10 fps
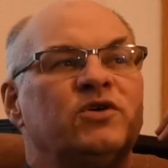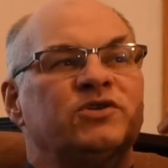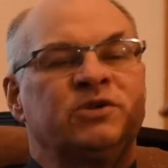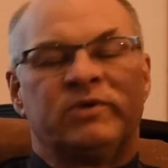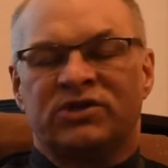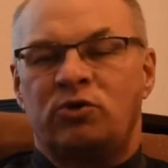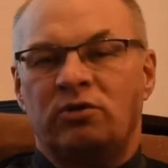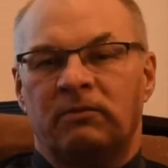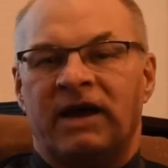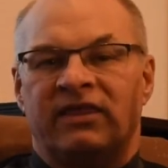So what's
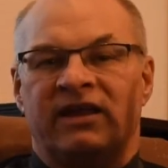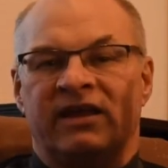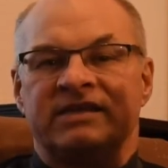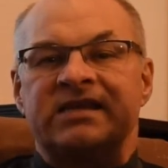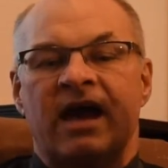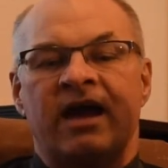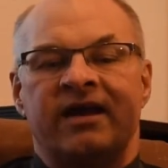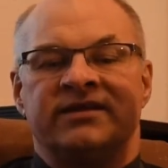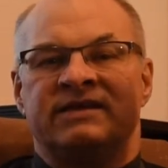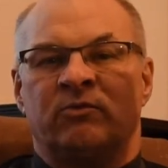cool about the night sky
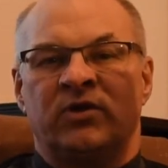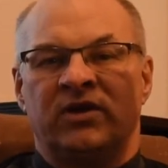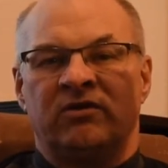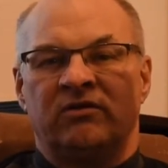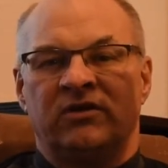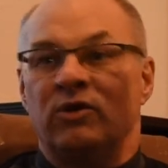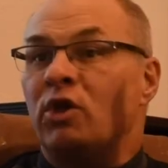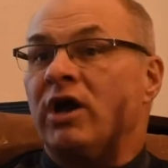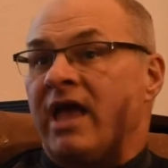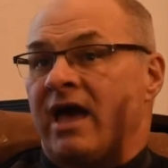is that when you
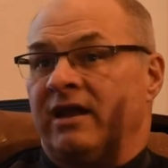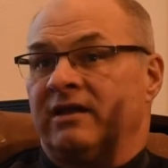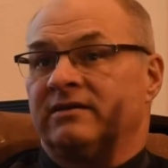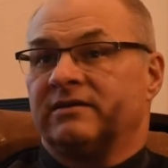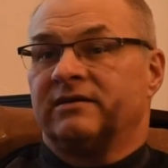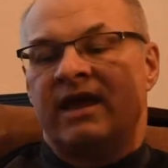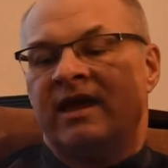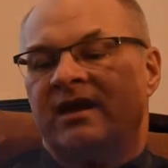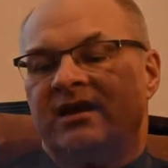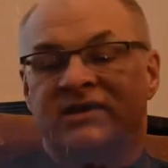look at it,
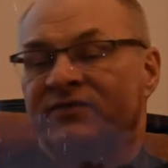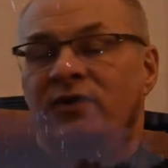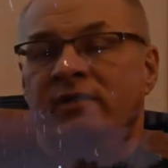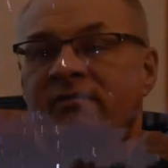it is full